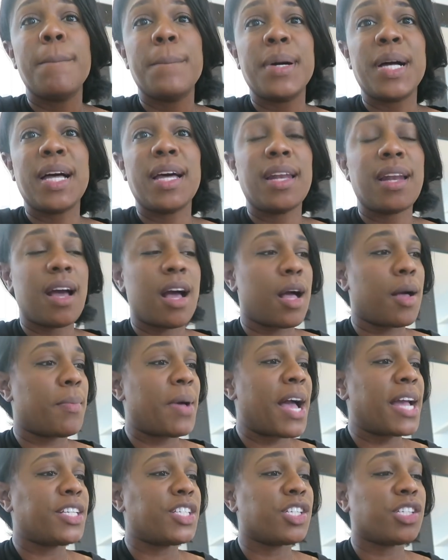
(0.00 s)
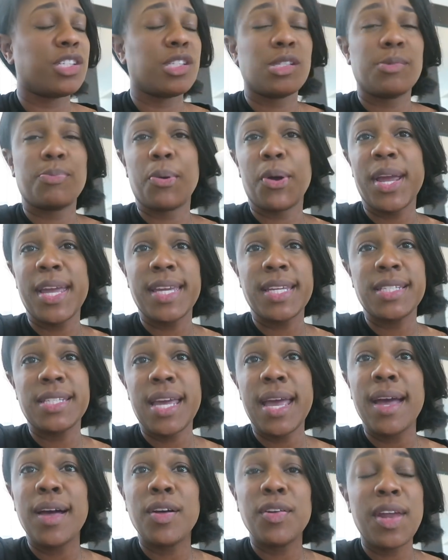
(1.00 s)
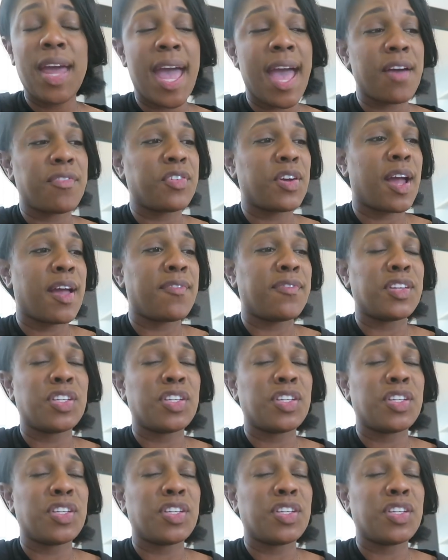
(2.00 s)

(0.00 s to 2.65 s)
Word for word: but I just spray it down after I